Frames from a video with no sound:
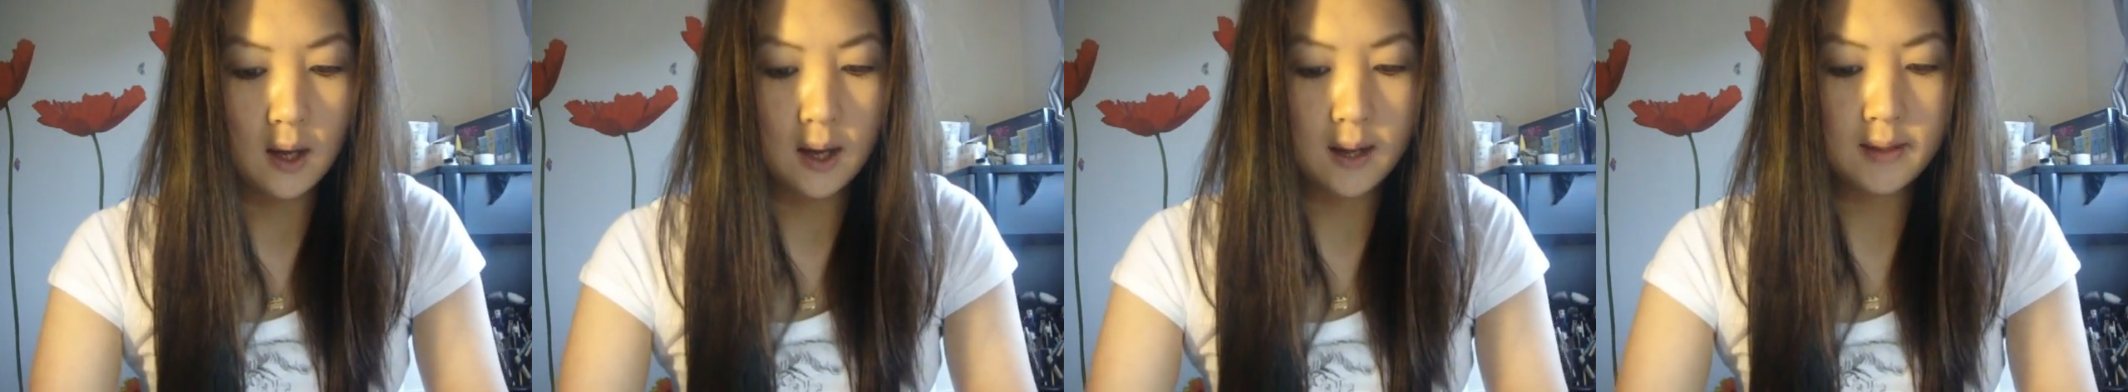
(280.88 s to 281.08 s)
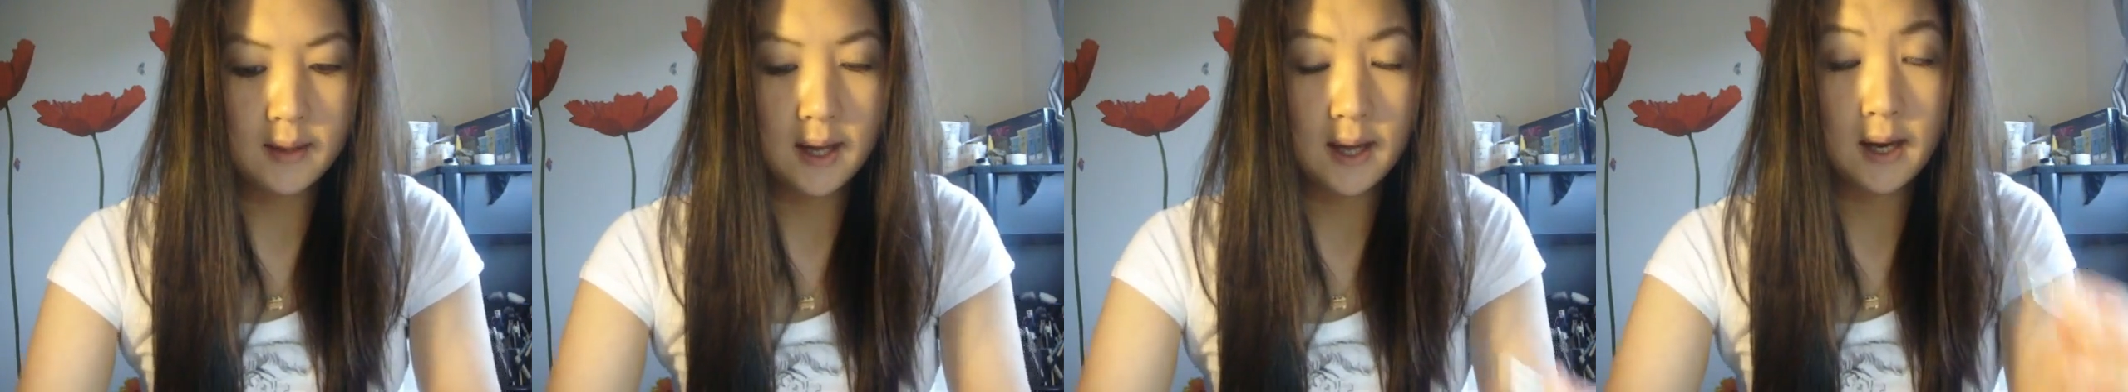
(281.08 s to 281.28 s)

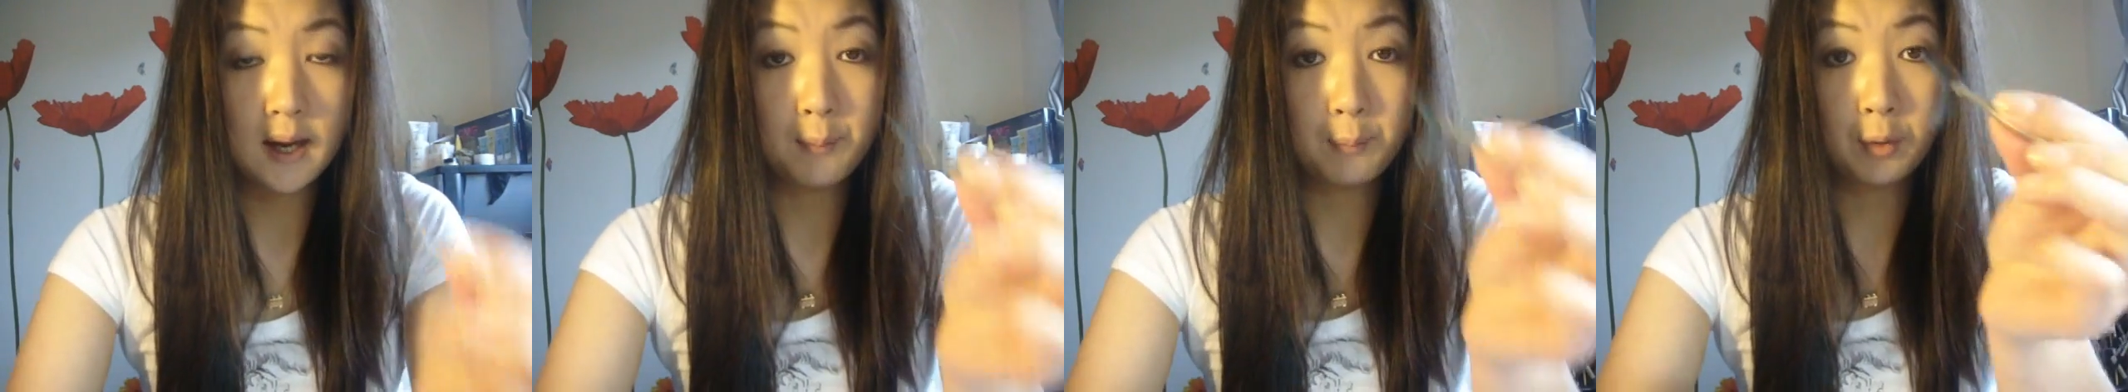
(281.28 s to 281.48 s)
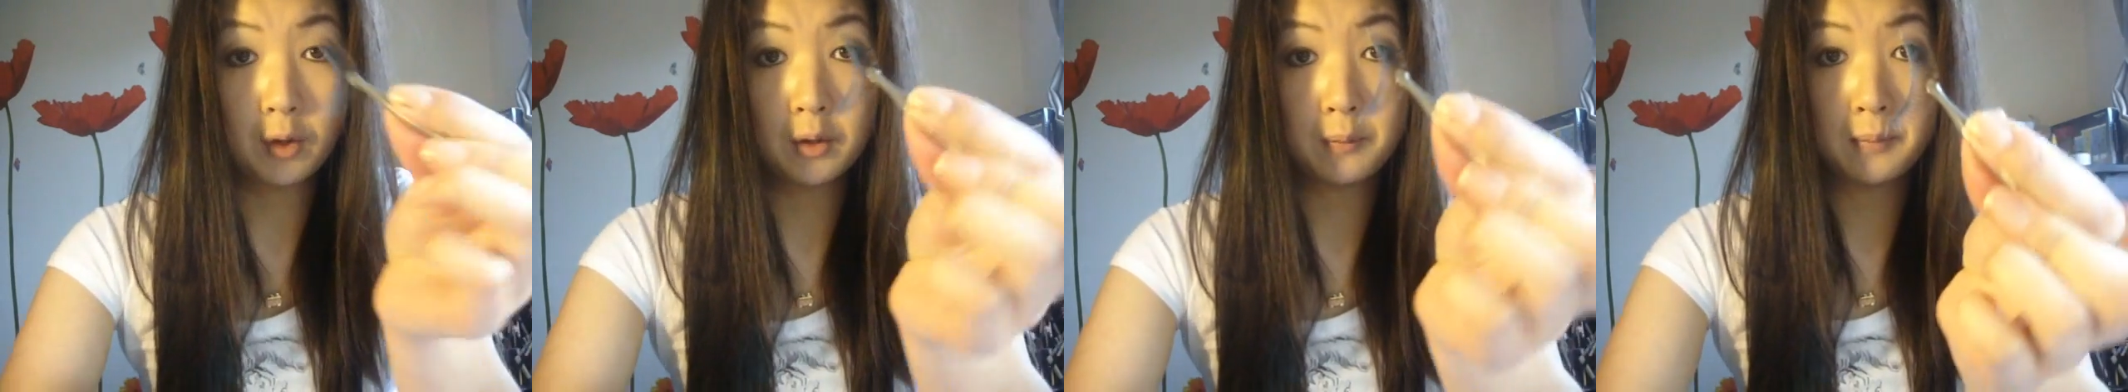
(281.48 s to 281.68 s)
and then
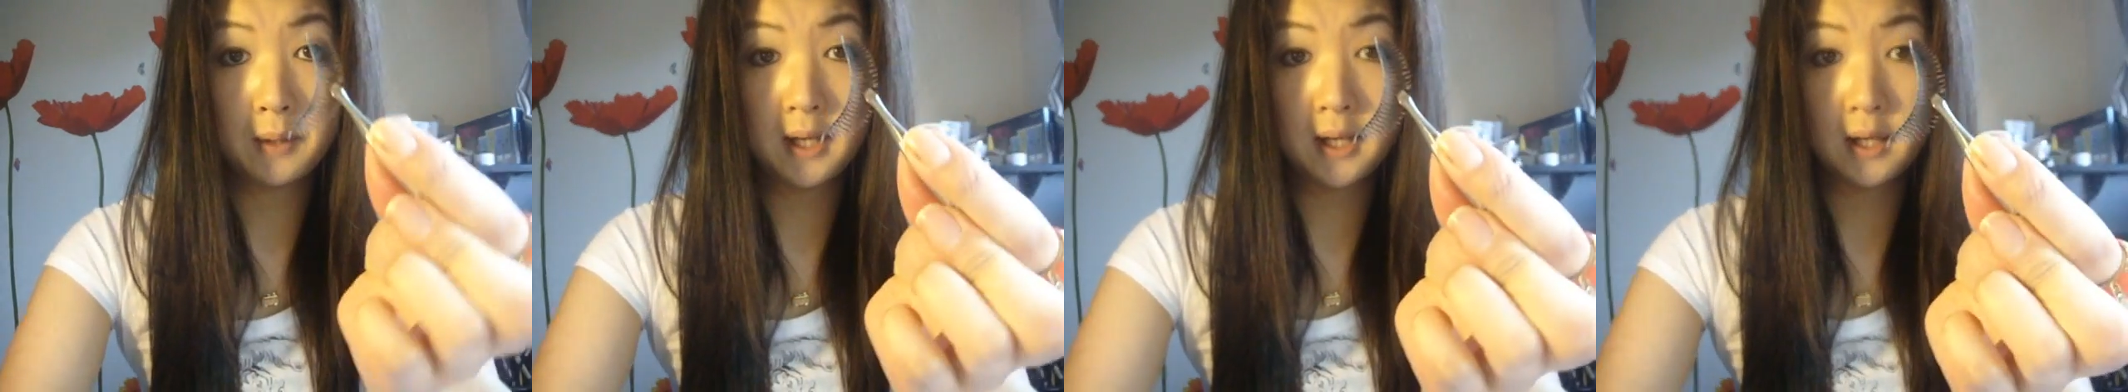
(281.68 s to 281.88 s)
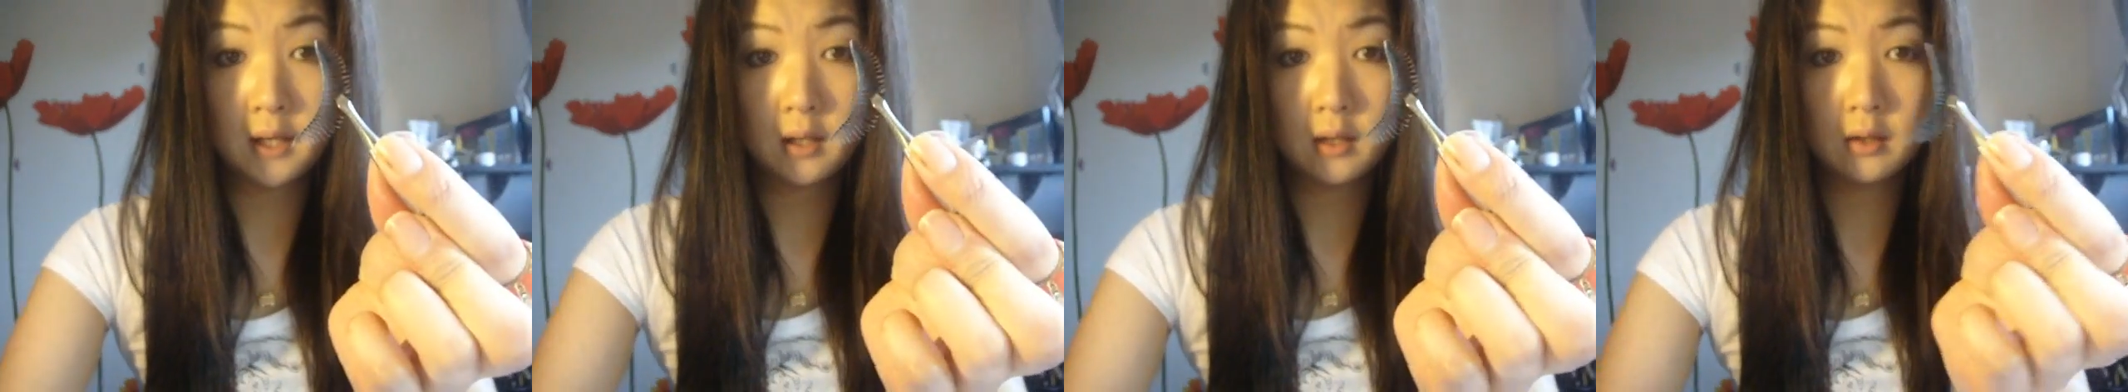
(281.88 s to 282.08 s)
I'm going to
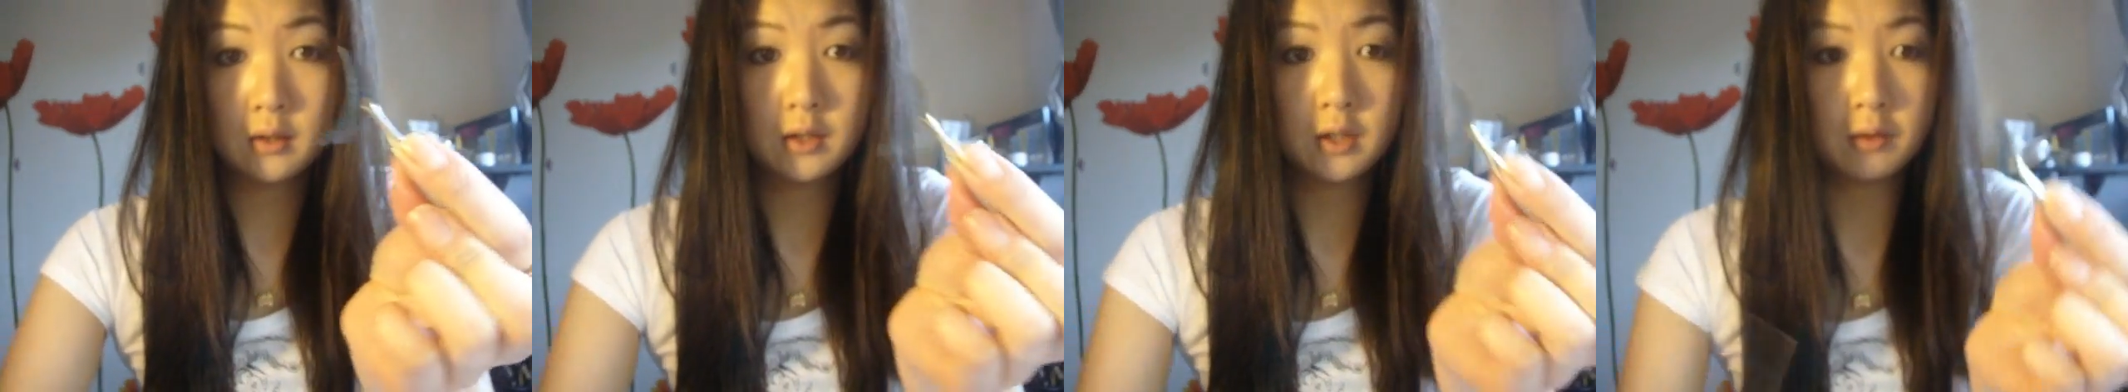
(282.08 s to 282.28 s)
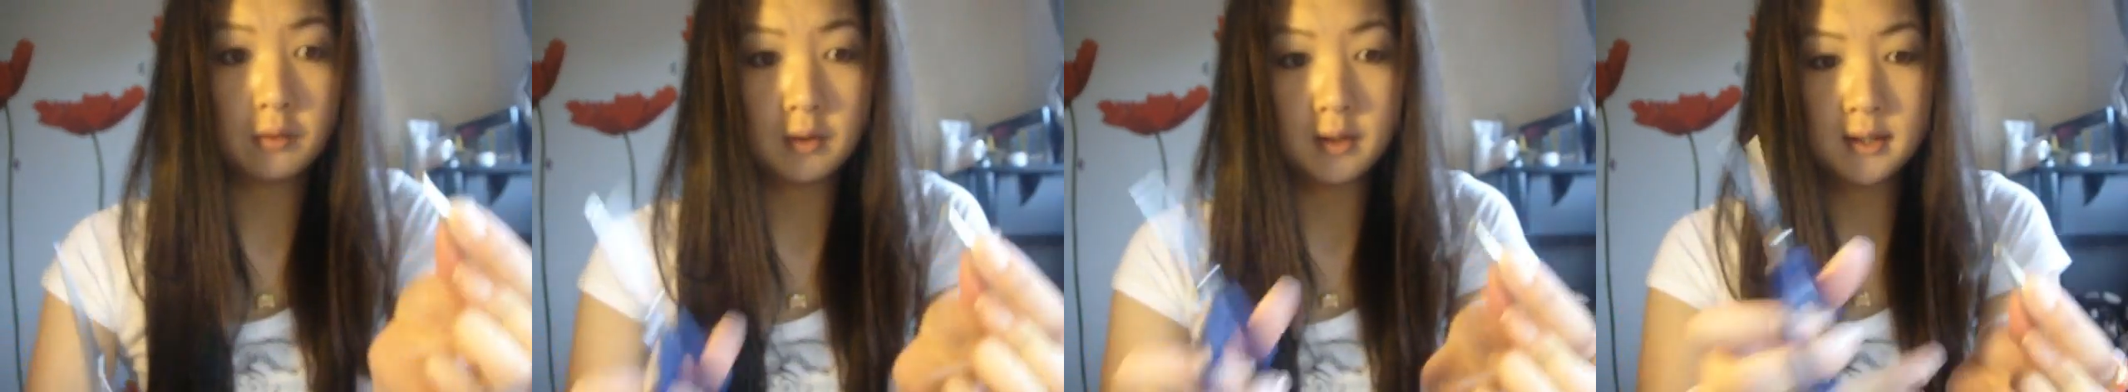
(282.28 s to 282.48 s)
be
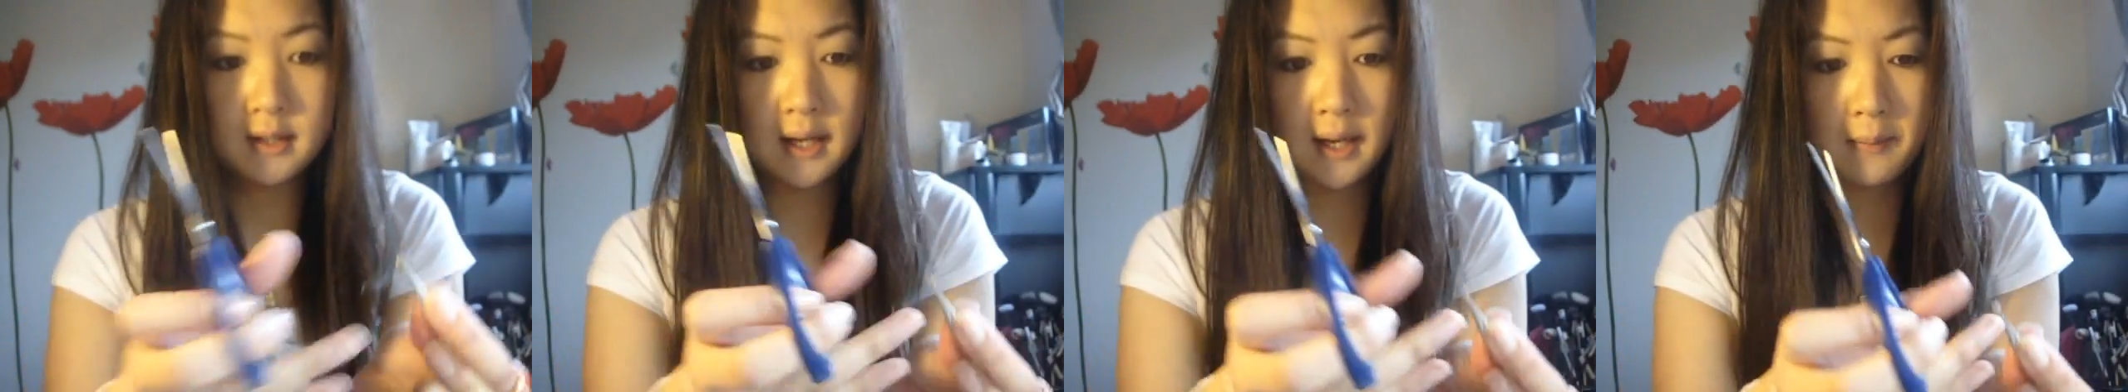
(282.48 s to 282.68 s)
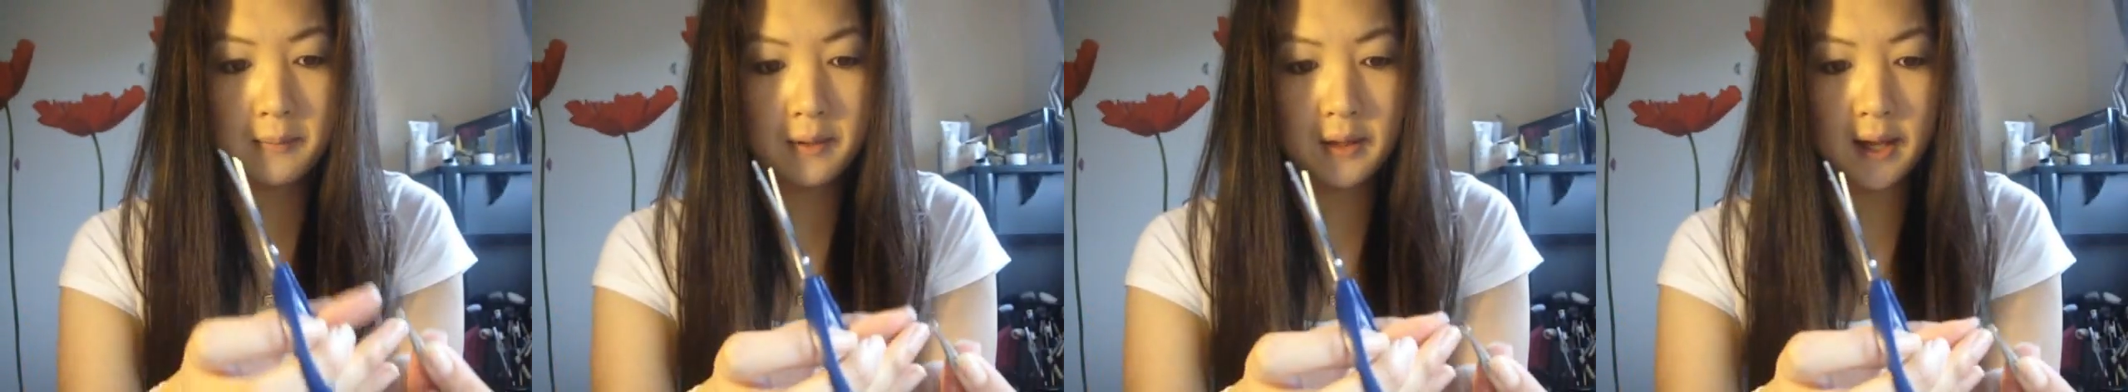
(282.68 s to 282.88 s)
doing the same